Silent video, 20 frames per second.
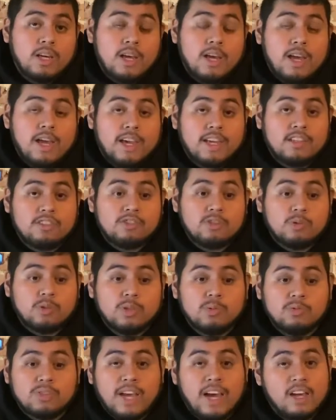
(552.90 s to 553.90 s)
and so he
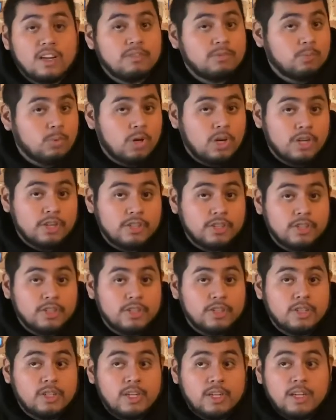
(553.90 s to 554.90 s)
was out of
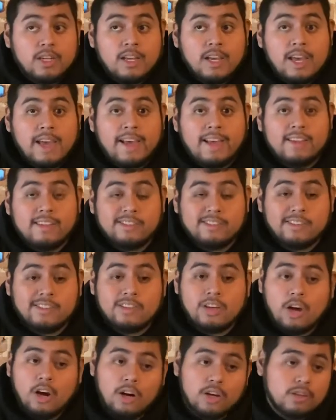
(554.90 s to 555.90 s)
water. Has a
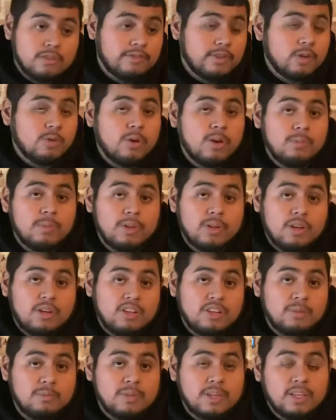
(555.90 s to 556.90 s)
ton of equipment on
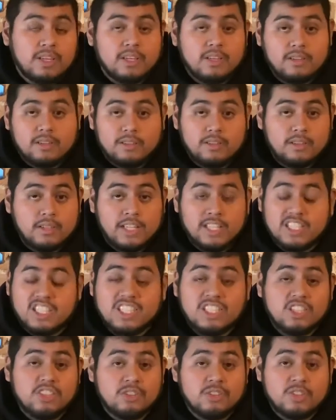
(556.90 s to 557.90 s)
him, like
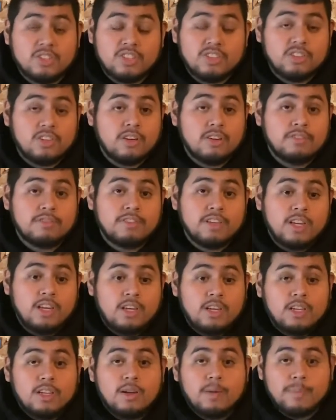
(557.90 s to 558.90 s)
gear and stuff.
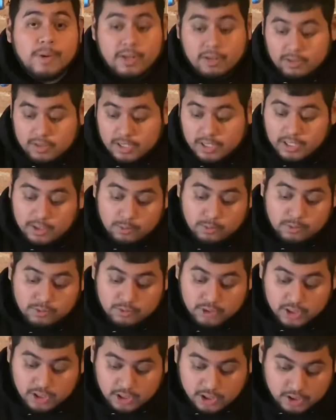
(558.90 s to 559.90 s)
Apparently, he was
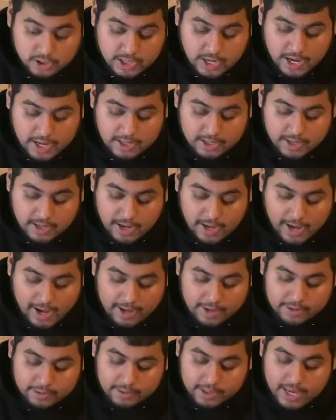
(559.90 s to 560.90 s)
really good at
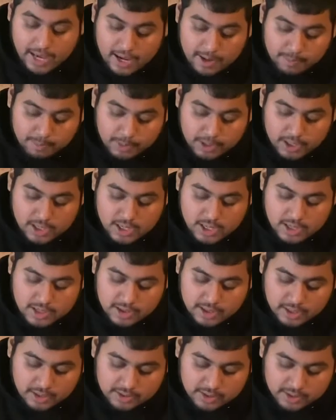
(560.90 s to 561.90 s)
camping and
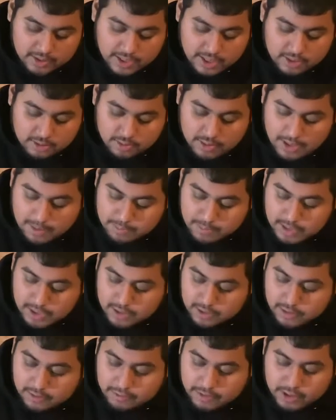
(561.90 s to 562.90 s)
things like that. So that made
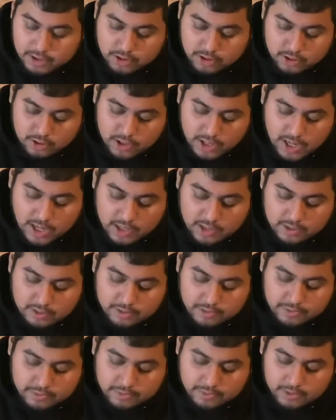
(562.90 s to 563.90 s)
the adventure kind
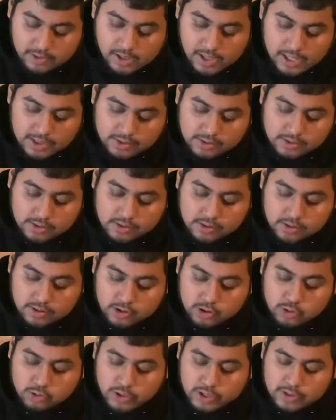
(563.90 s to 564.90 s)
of less
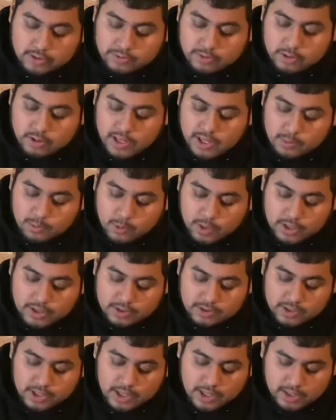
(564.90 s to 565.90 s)
stressful, I want to
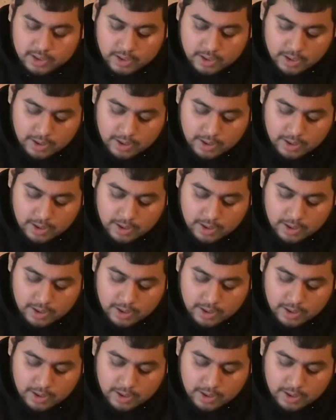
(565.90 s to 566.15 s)
say.